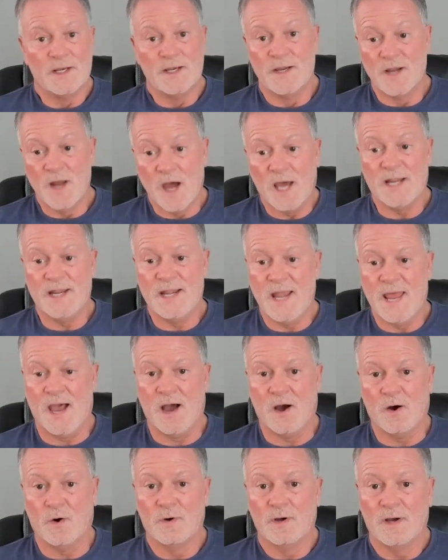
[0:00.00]
Not
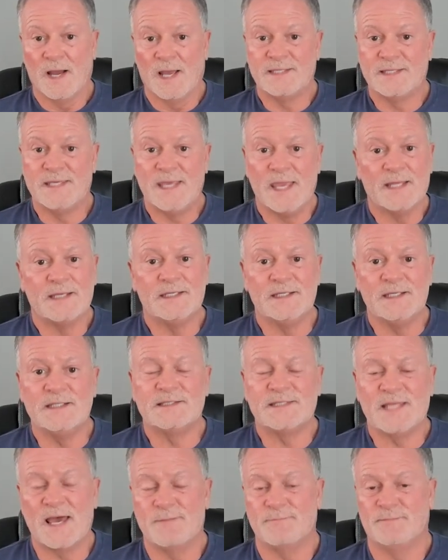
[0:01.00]
now. I can't
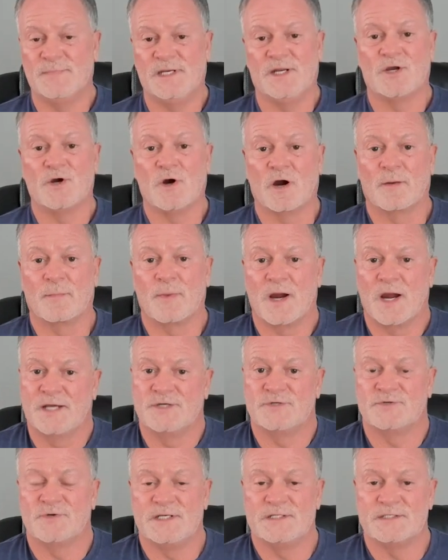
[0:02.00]
eat that many
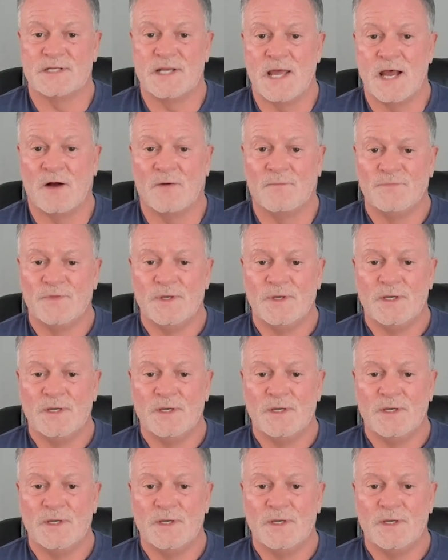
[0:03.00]
carbohydrates now.